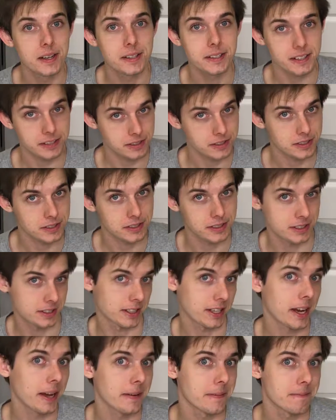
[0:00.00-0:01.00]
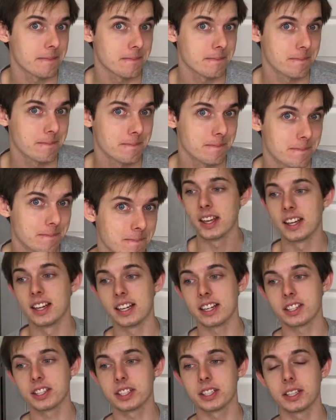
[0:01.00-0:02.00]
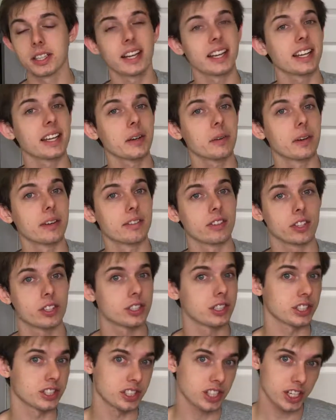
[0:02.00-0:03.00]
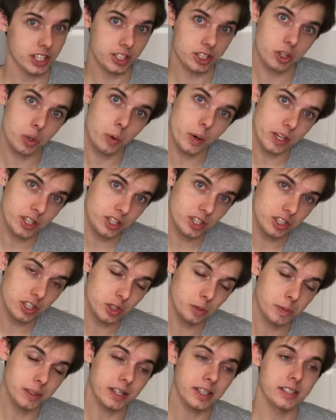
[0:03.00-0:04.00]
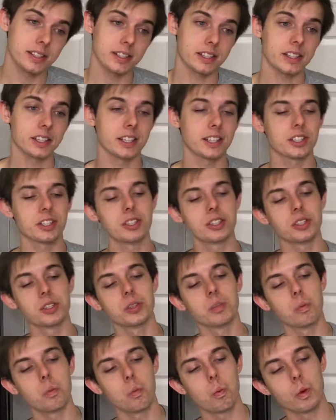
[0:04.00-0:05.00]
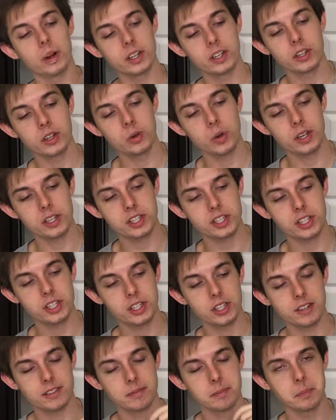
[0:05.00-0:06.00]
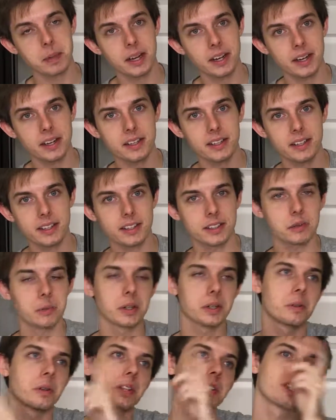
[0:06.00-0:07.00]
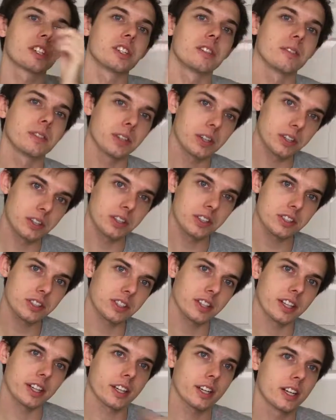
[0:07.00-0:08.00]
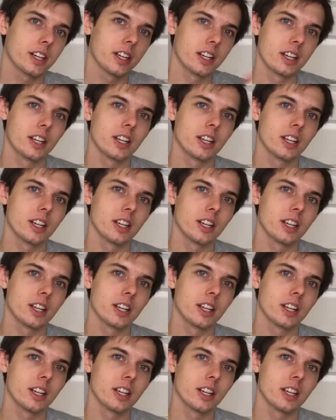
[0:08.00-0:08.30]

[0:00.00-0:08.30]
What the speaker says: Yes, it can. I actually like it whenever y'all suggest questions because I like to do one question of mine and then one question of y'all's, like